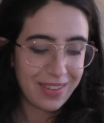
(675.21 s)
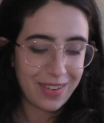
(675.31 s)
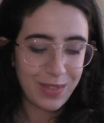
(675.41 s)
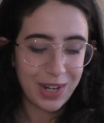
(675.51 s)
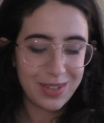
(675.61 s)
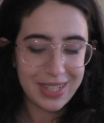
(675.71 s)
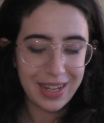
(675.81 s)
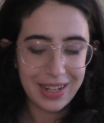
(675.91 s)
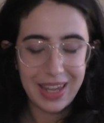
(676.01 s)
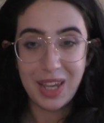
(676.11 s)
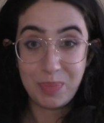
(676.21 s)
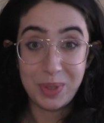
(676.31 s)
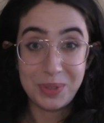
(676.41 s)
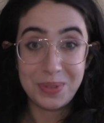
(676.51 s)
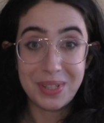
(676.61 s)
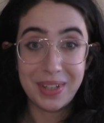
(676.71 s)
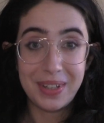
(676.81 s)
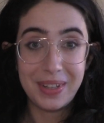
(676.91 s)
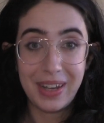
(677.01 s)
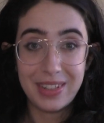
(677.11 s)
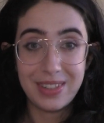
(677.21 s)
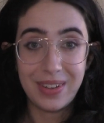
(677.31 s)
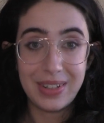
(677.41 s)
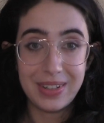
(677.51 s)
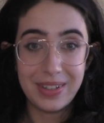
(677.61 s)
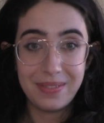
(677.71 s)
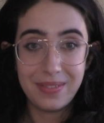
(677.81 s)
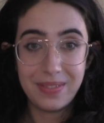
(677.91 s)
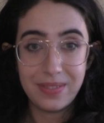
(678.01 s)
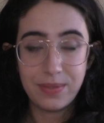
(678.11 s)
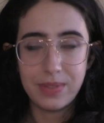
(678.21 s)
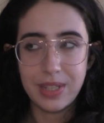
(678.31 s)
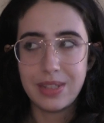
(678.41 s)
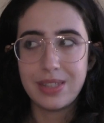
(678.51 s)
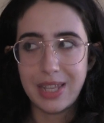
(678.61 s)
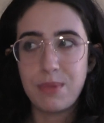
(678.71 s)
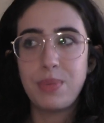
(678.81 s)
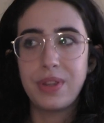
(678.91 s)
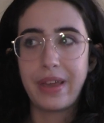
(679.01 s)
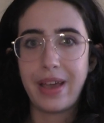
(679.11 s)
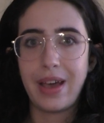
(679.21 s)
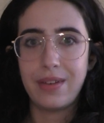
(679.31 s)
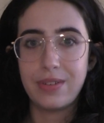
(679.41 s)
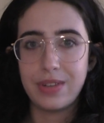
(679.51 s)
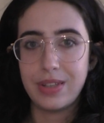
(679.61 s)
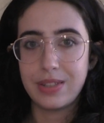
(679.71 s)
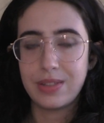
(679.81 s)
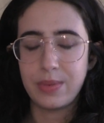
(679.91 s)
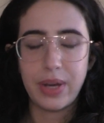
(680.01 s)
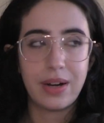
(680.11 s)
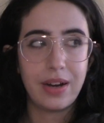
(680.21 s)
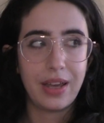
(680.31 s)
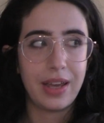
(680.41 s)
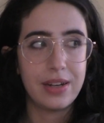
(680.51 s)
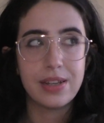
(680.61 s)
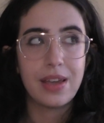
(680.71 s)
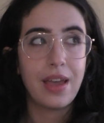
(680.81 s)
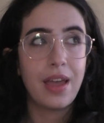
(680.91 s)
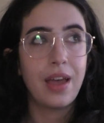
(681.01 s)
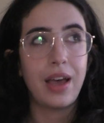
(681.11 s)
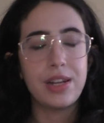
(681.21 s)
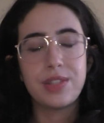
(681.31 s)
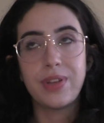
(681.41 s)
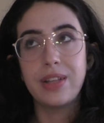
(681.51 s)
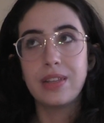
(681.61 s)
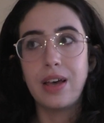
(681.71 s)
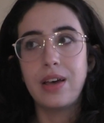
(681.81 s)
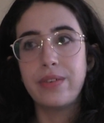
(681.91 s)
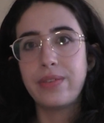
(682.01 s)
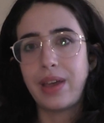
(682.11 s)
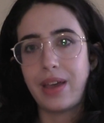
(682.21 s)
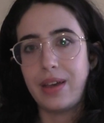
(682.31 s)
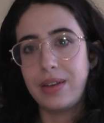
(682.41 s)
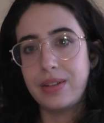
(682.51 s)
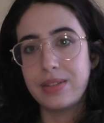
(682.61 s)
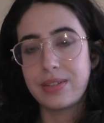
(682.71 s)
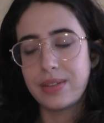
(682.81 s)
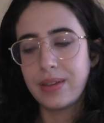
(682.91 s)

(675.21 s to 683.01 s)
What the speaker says: when I was at Cakepalooza, I saw the sample they had for this sweater and I just fell in love, and